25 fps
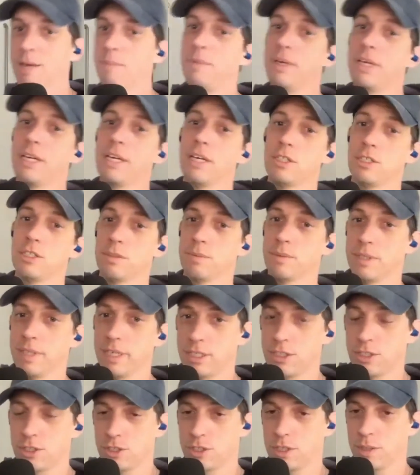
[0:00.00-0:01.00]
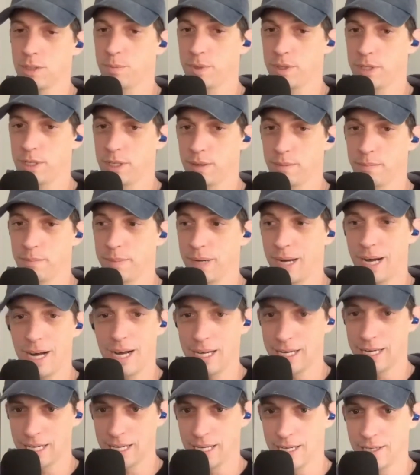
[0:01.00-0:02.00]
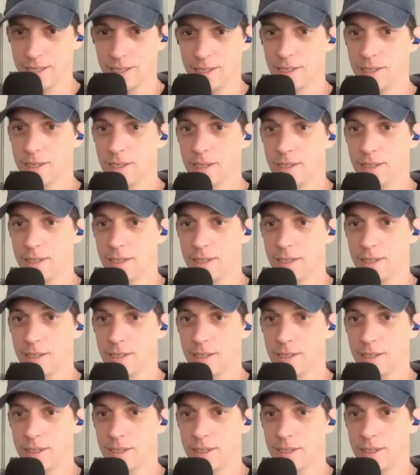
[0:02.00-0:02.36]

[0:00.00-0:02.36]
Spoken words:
because your relationship with your body